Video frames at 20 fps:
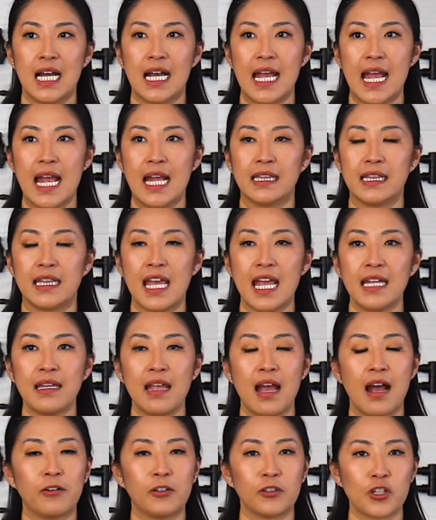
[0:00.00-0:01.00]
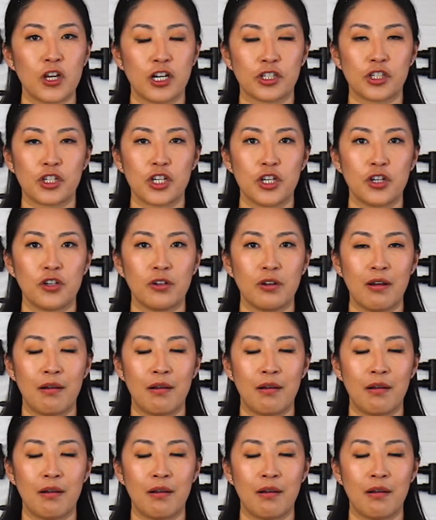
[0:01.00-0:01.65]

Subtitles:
And then I will talk to you